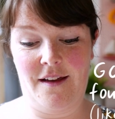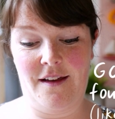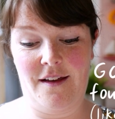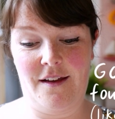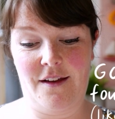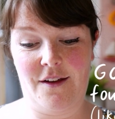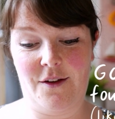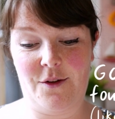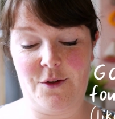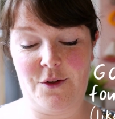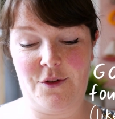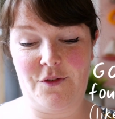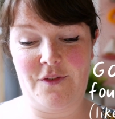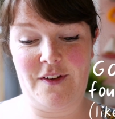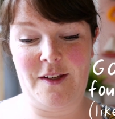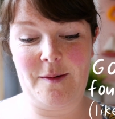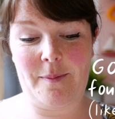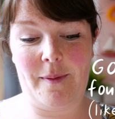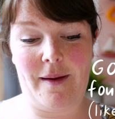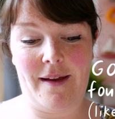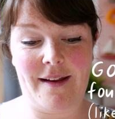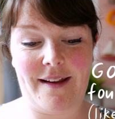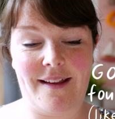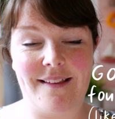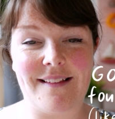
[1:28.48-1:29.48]
good
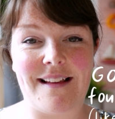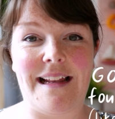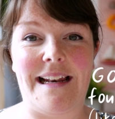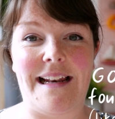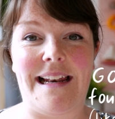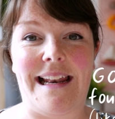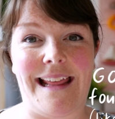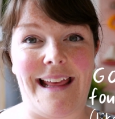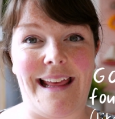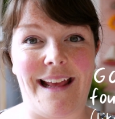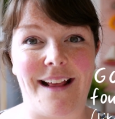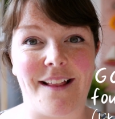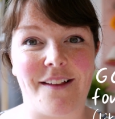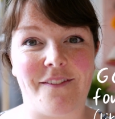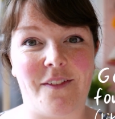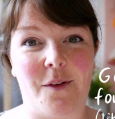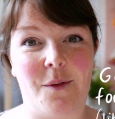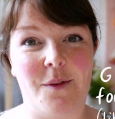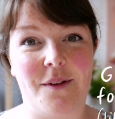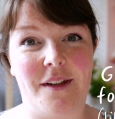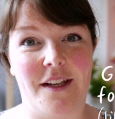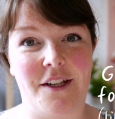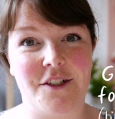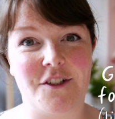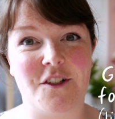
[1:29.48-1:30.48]
feedback is like laying the
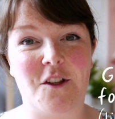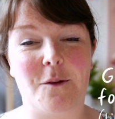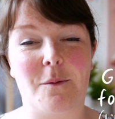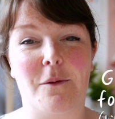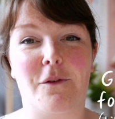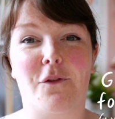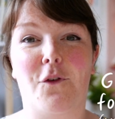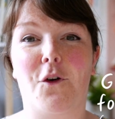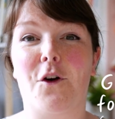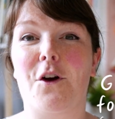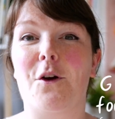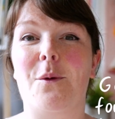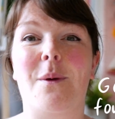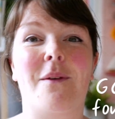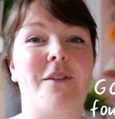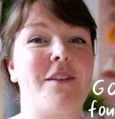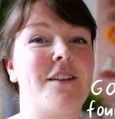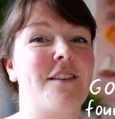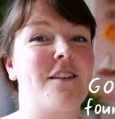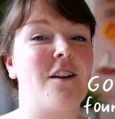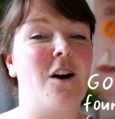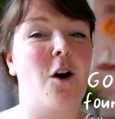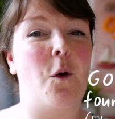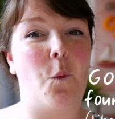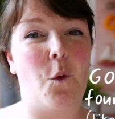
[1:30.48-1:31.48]
foundations before you even
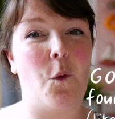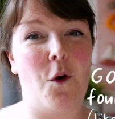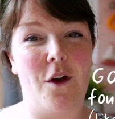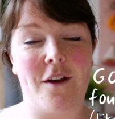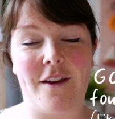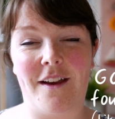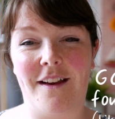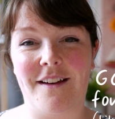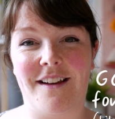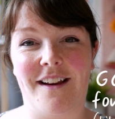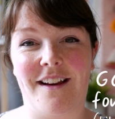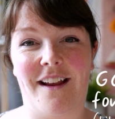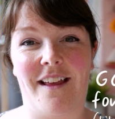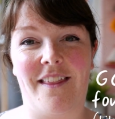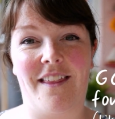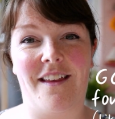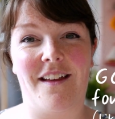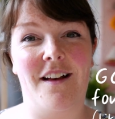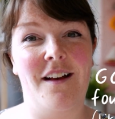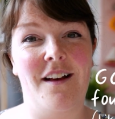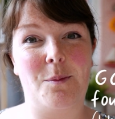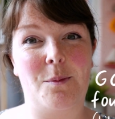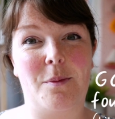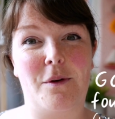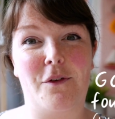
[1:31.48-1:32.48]
start working together.
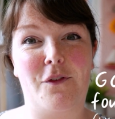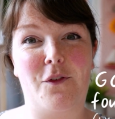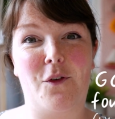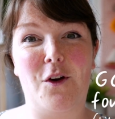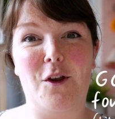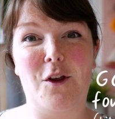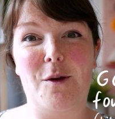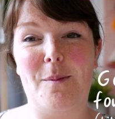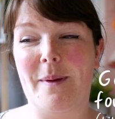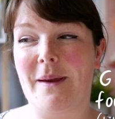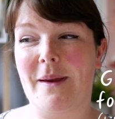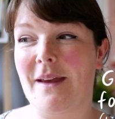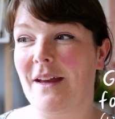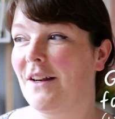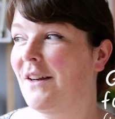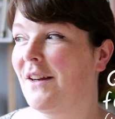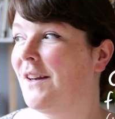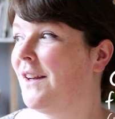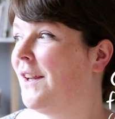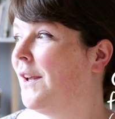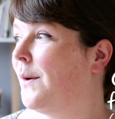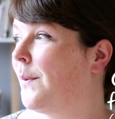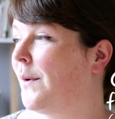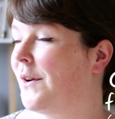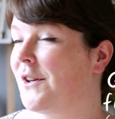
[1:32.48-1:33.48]
Before you begin,
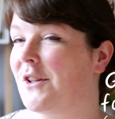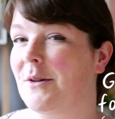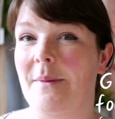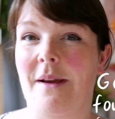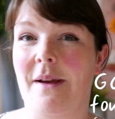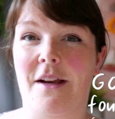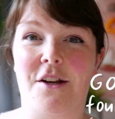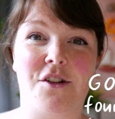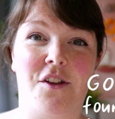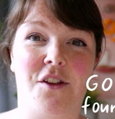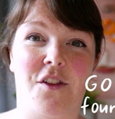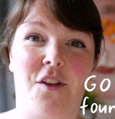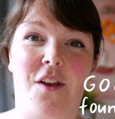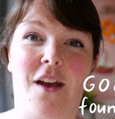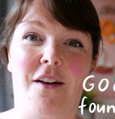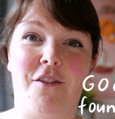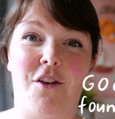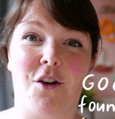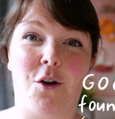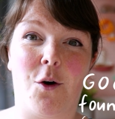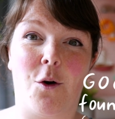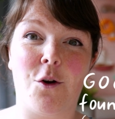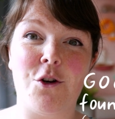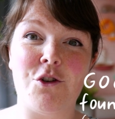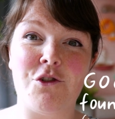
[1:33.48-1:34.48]
you want to make sure that you have a
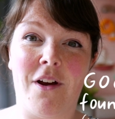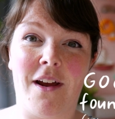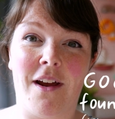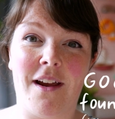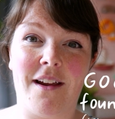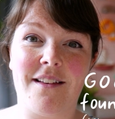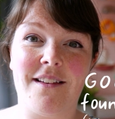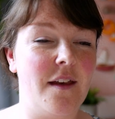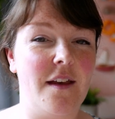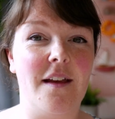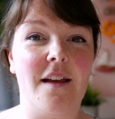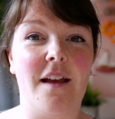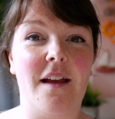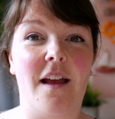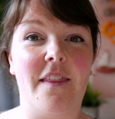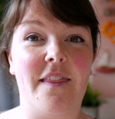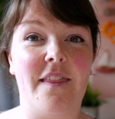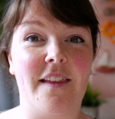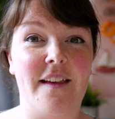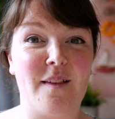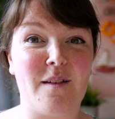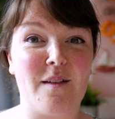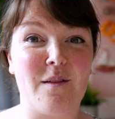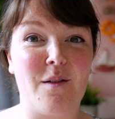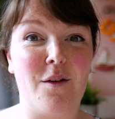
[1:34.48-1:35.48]
contract. Yeah,
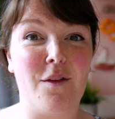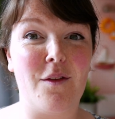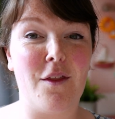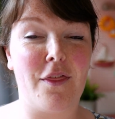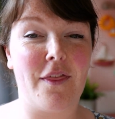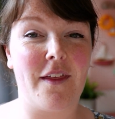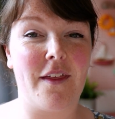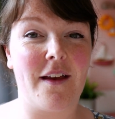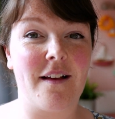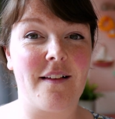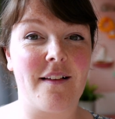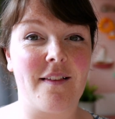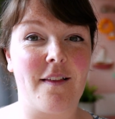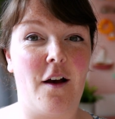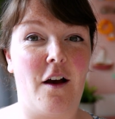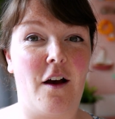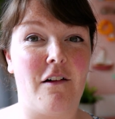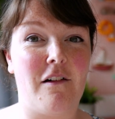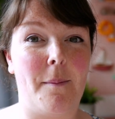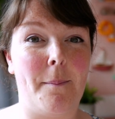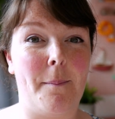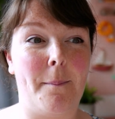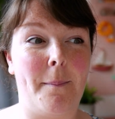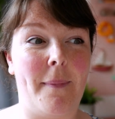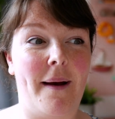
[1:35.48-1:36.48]
these are all the things that
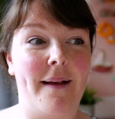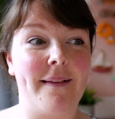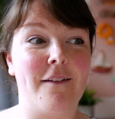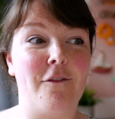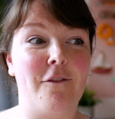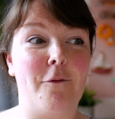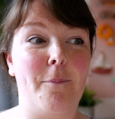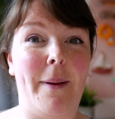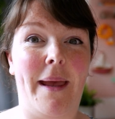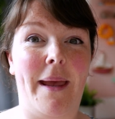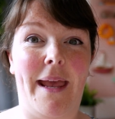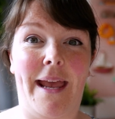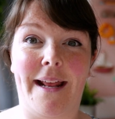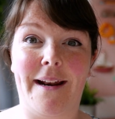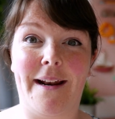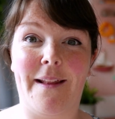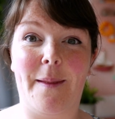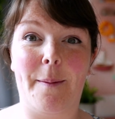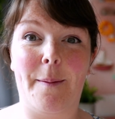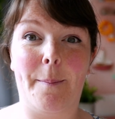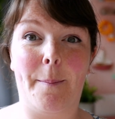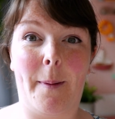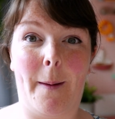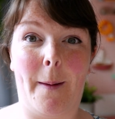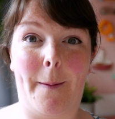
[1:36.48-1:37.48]
are a massive pain in the
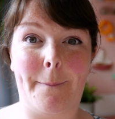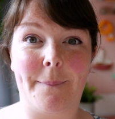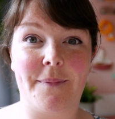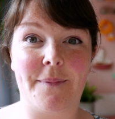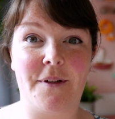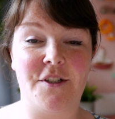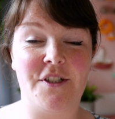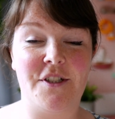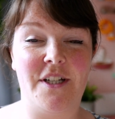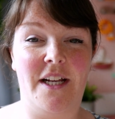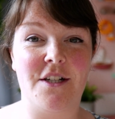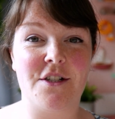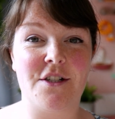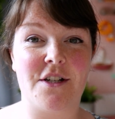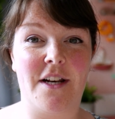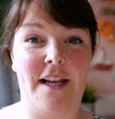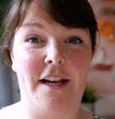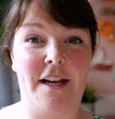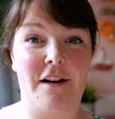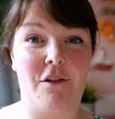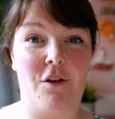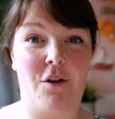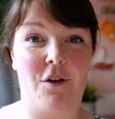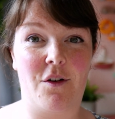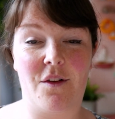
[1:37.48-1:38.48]
bum to change
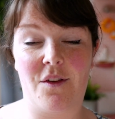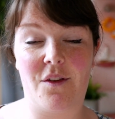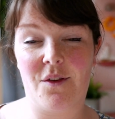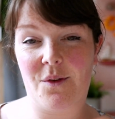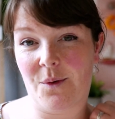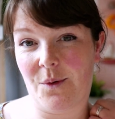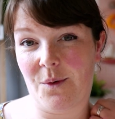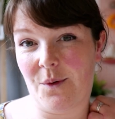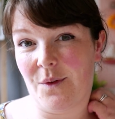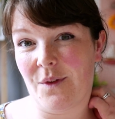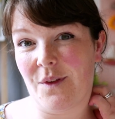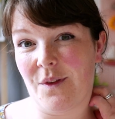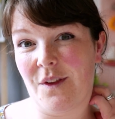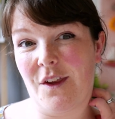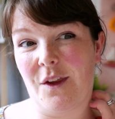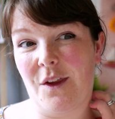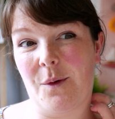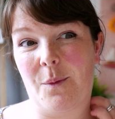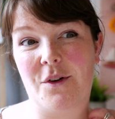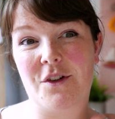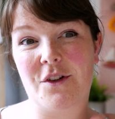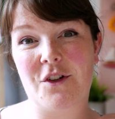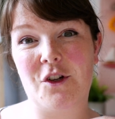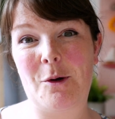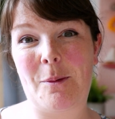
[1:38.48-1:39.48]
later on. So you
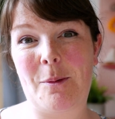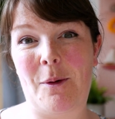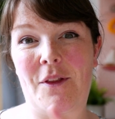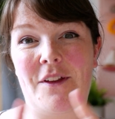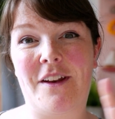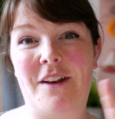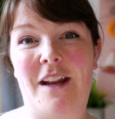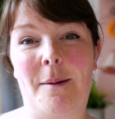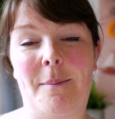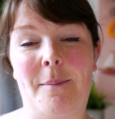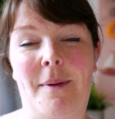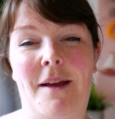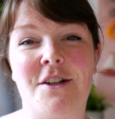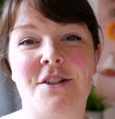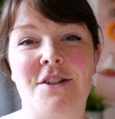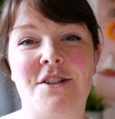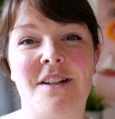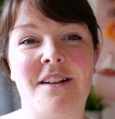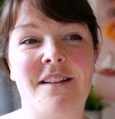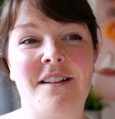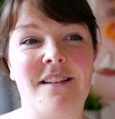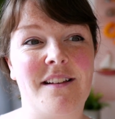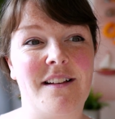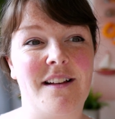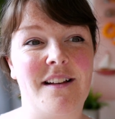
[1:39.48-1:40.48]
want to know about the
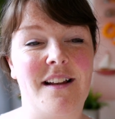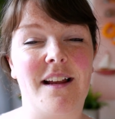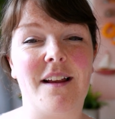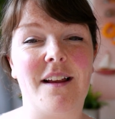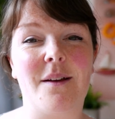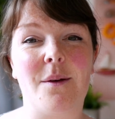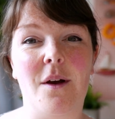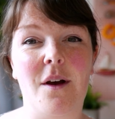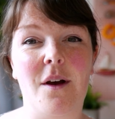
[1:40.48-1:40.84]
dimensions, like